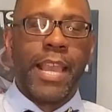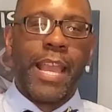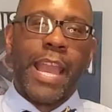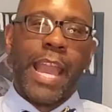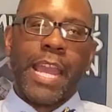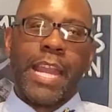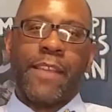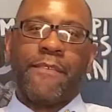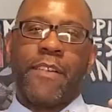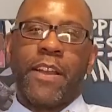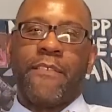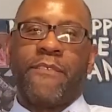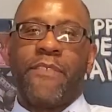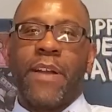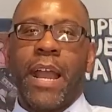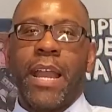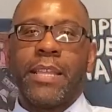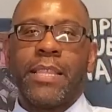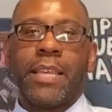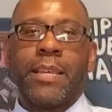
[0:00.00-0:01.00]
And if I
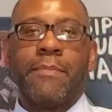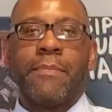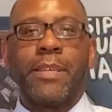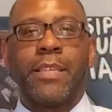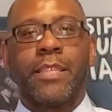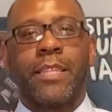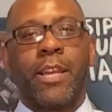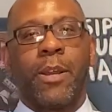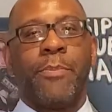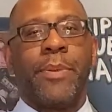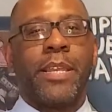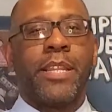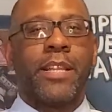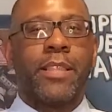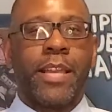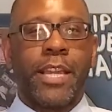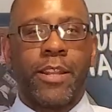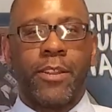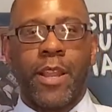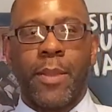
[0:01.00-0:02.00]
find them, they'll be in a
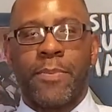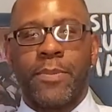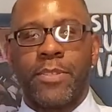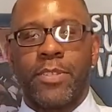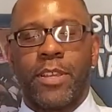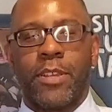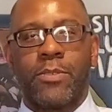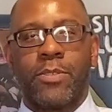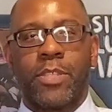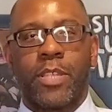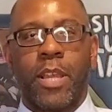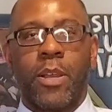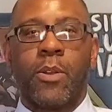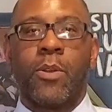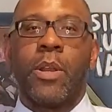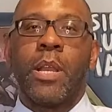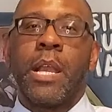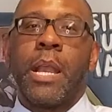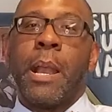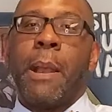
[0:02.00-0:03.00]
later episode. So,